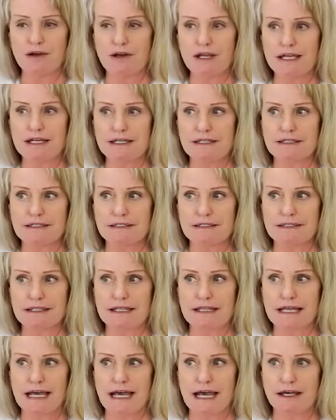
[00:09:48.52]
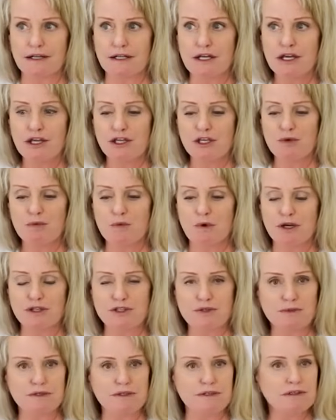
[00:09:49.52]
areas that you want
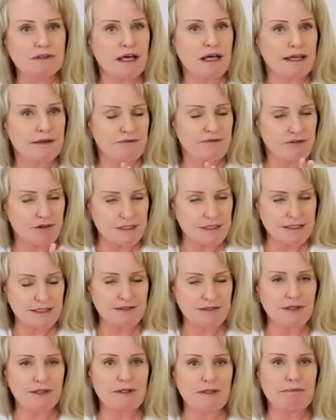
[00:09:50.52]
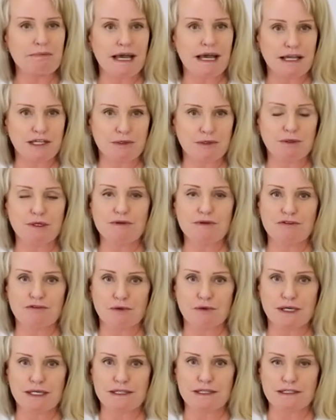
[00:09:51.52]
to, like for instance on the back, you want to
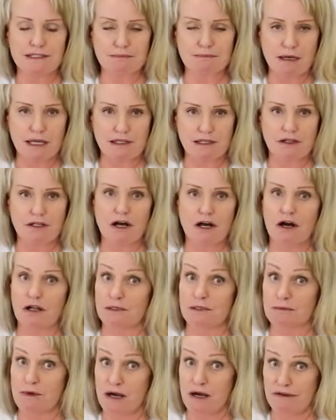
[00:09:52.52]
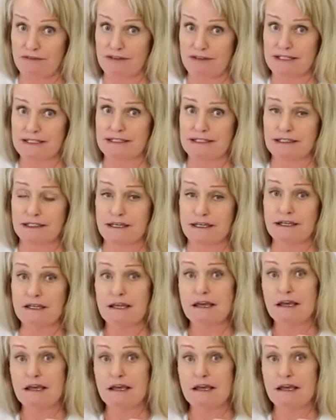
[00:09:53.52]
avoid the spinal column, obviously.